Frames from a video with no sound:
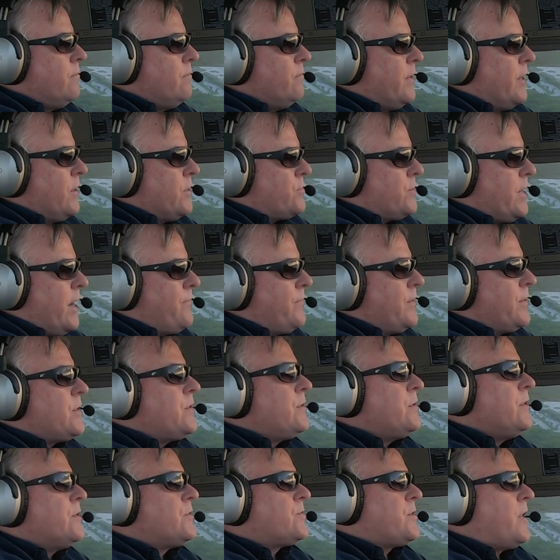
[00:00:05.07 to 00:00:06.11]
Venice traffic,
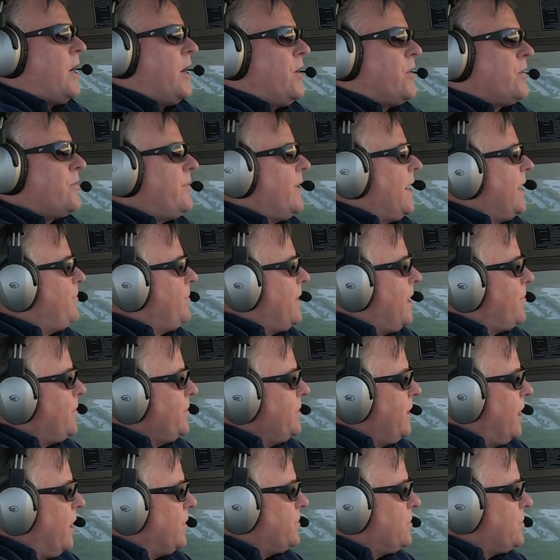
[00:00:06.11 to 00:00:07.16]
Skyhawk 5 Papa
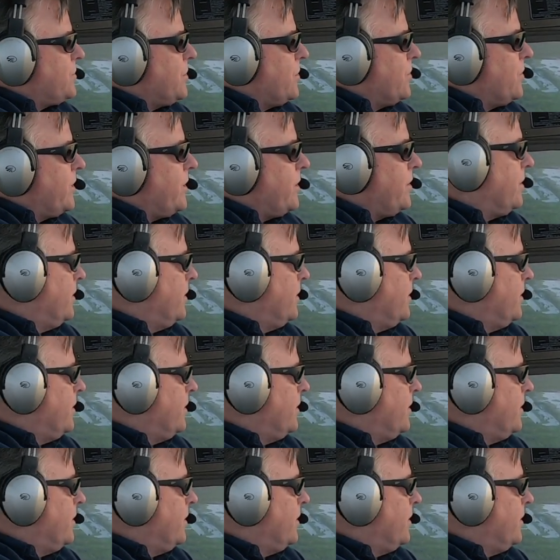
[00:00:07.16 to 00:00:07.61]
Delta is turning